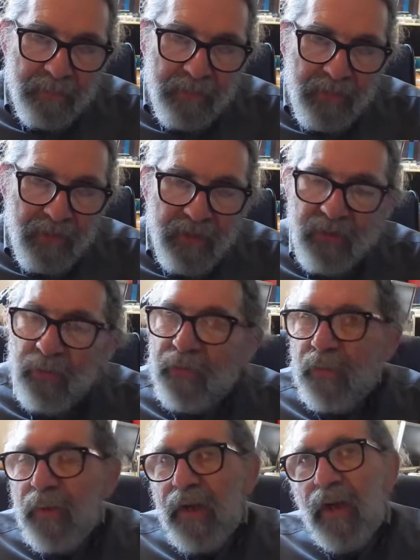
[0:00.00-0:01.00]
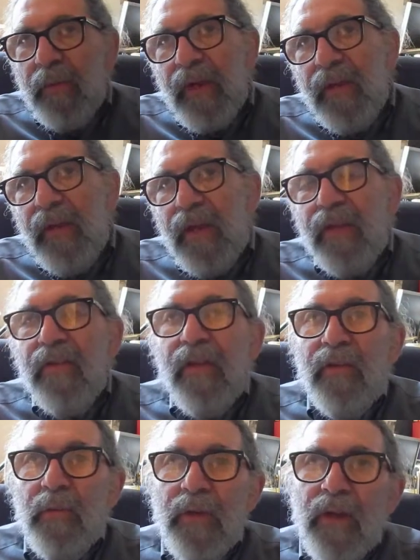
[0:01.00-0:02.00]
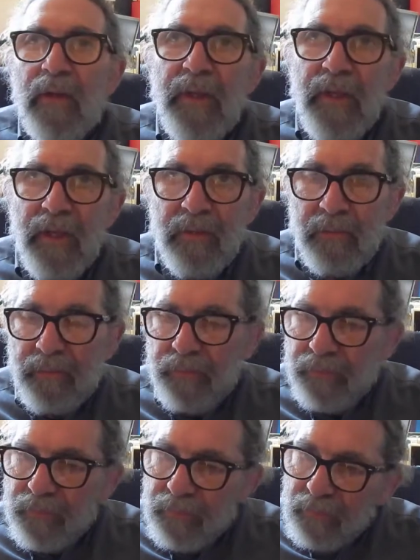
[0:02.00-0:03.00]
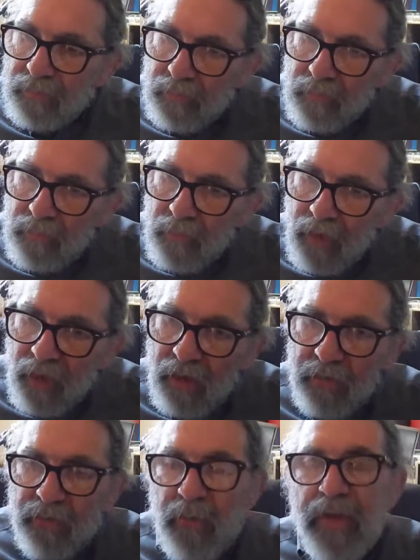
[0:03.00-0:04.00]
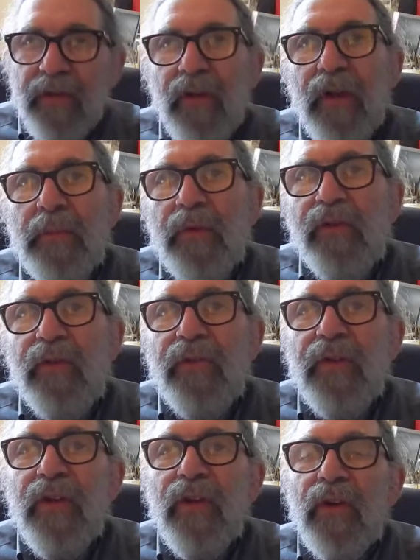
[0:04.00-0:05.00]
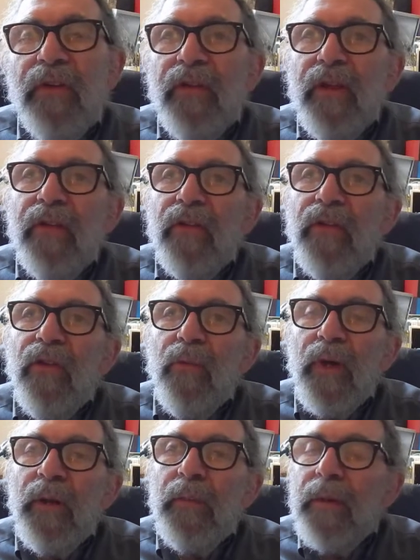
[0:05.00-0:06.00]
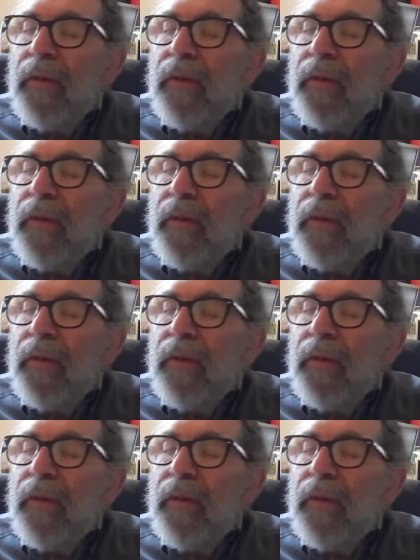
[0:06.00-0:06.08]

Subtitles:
The articles were coming in, the essays were coming in, I was regularly producing content on the web,